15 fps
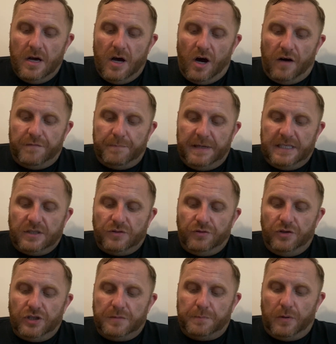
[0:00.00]
of Miss
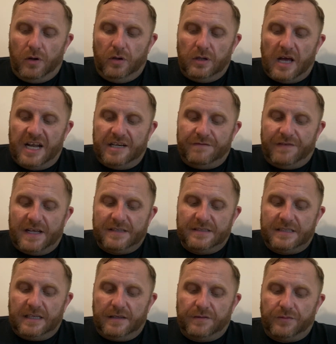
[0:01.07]
Trunchbull
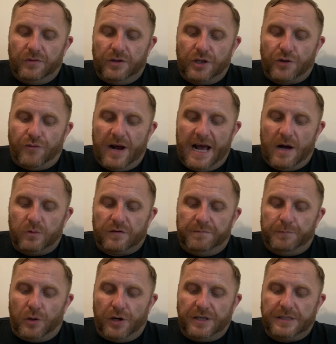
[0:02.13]
advancing through the crowd of
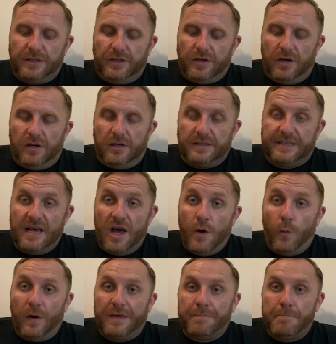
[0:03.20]
boys and girls
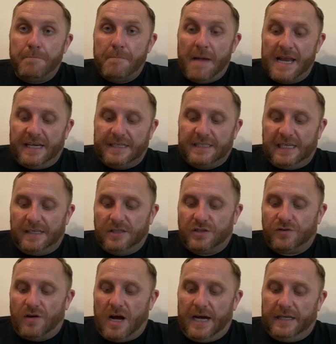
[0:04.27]
with menacing
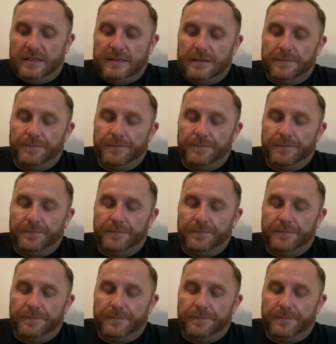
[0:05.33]
strides.